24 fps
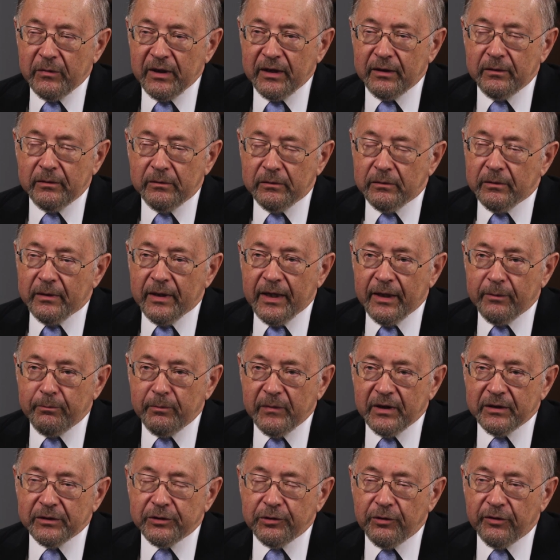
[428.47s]

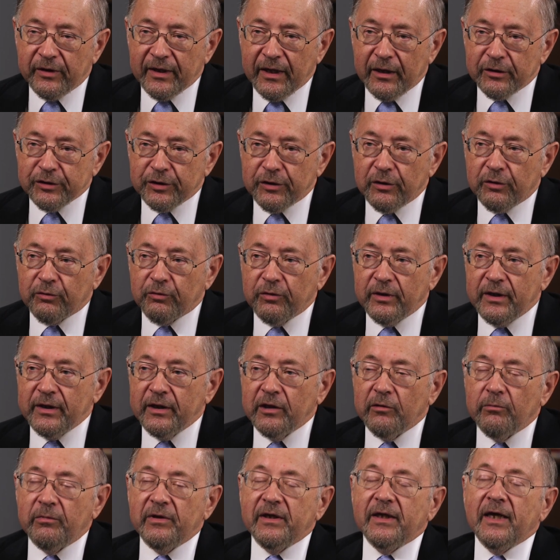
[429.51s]
mid-2003,
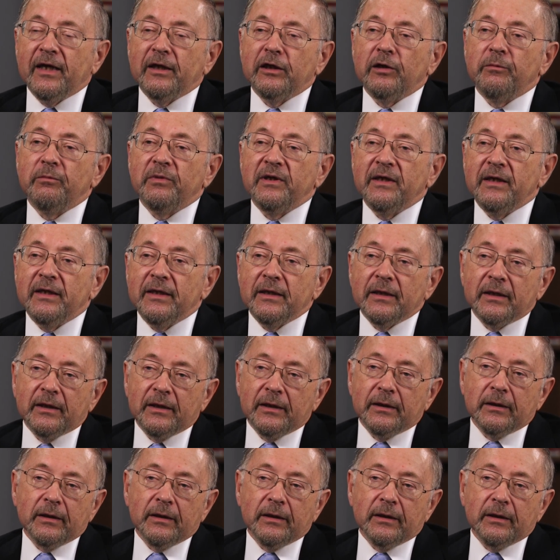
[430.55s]
there began to be